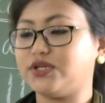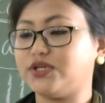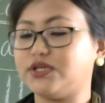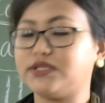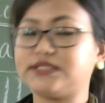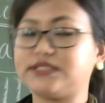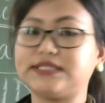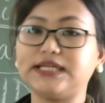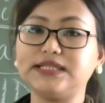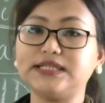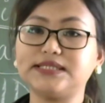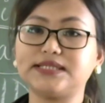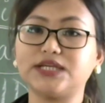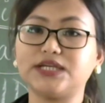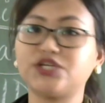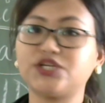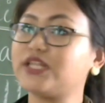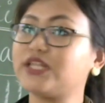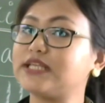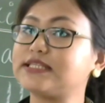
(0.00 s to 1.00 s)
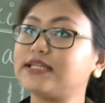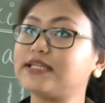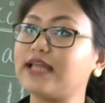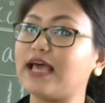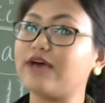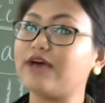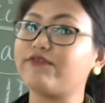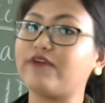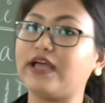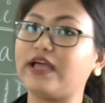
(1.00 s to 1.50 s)
since she doesn't
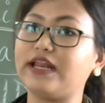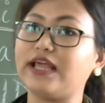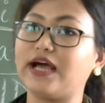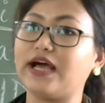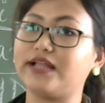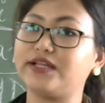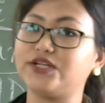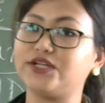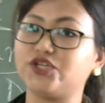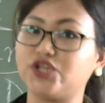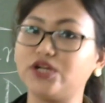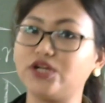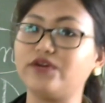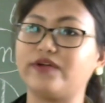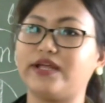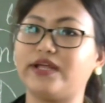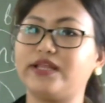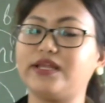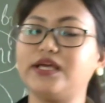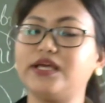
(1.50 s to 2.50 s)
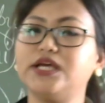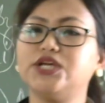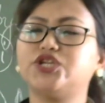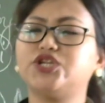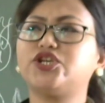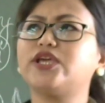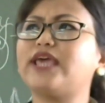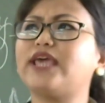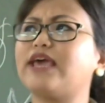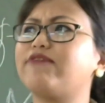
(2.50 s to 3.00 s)
have any other children,
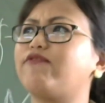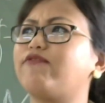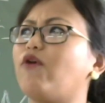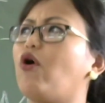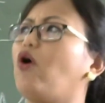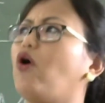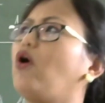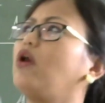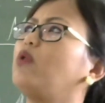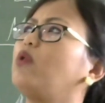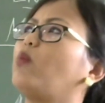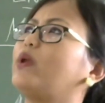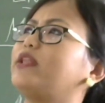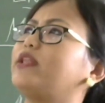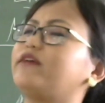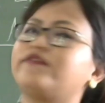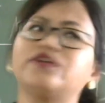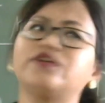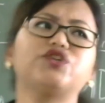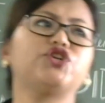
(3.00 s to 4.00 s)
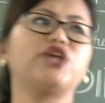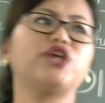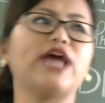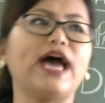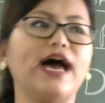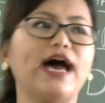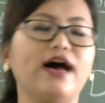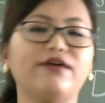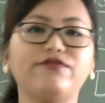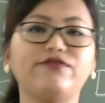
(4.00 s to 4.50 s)
she gave all whatever she
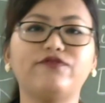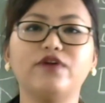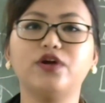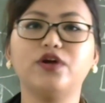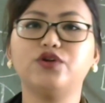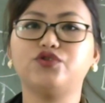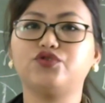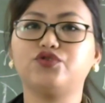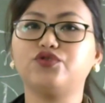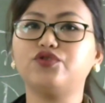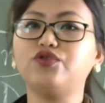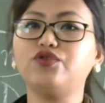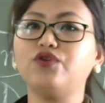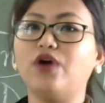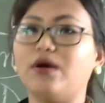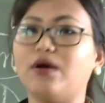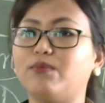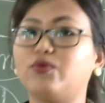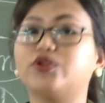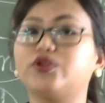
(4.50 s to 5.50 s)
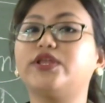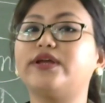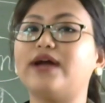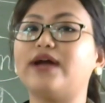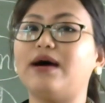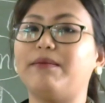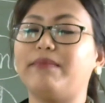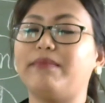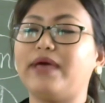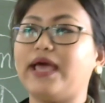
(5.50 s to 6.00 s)
have to
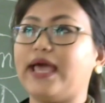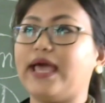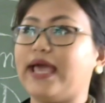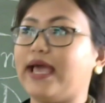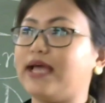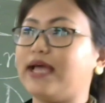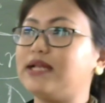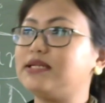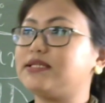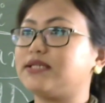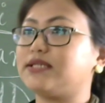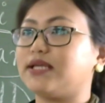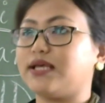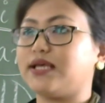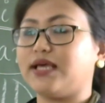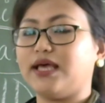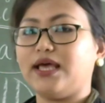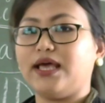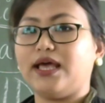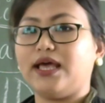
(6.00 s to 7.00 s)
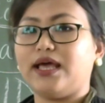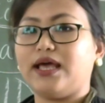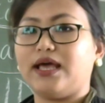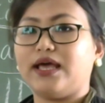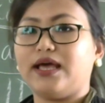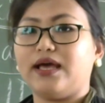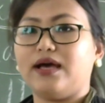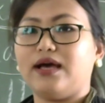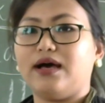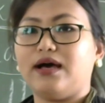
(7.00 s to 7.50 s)
Buddhiram. And
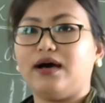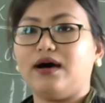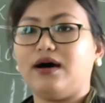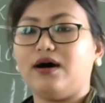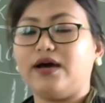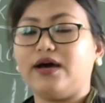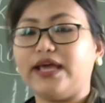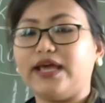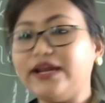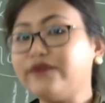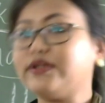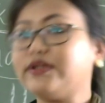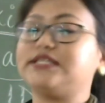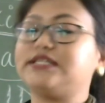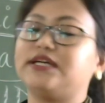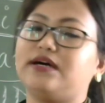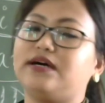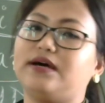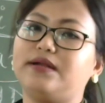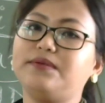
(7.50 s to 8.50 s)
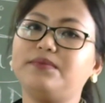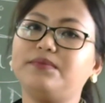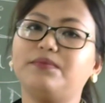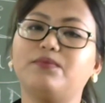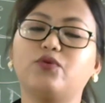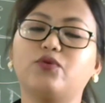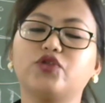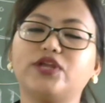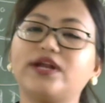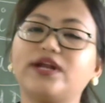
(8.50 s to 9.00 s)
in
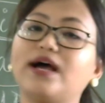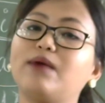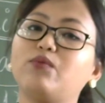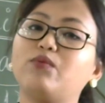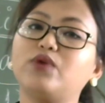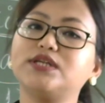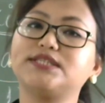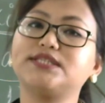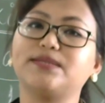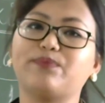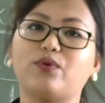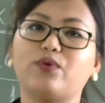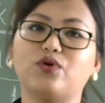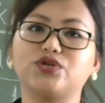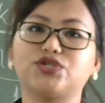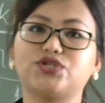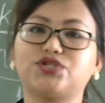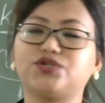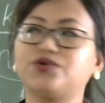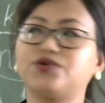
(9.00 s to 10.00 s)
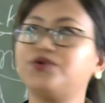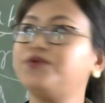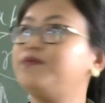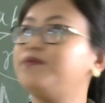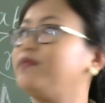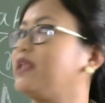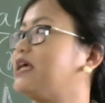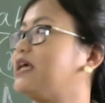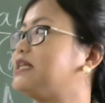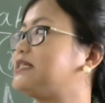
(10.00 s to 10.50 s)
return, Buddhiram was supposed to
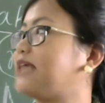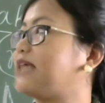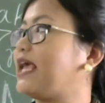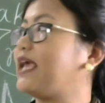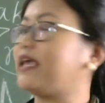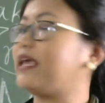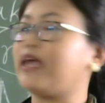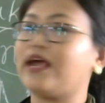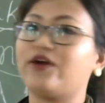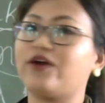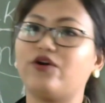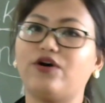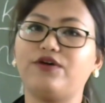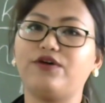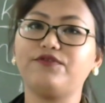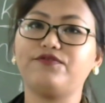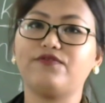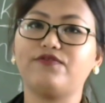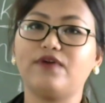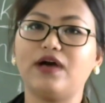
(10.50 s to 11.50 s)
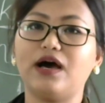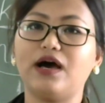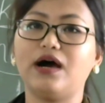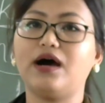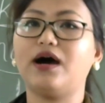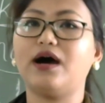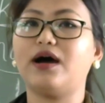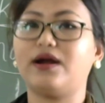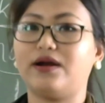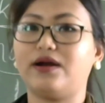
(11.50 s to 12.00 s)
take care of
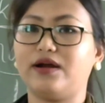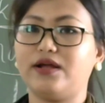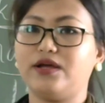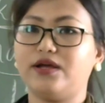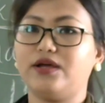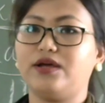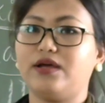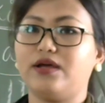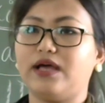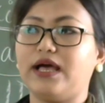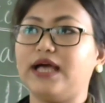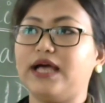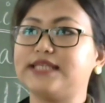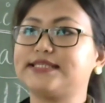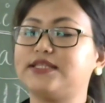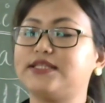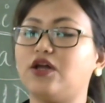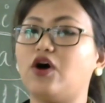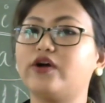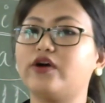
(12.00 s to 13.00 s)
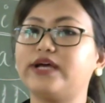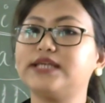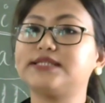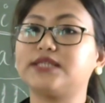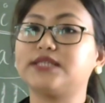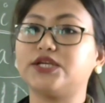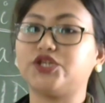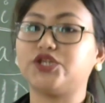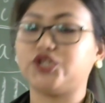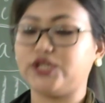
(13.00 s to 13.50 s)
her as long
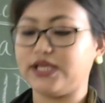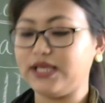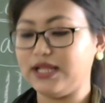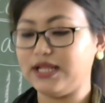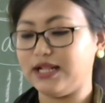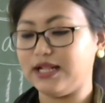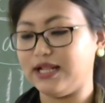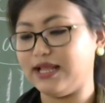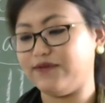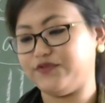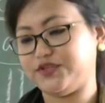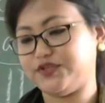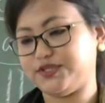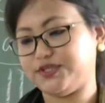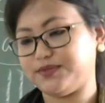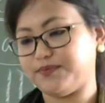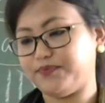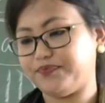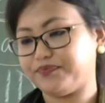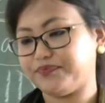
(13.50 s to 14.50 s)
as she lives.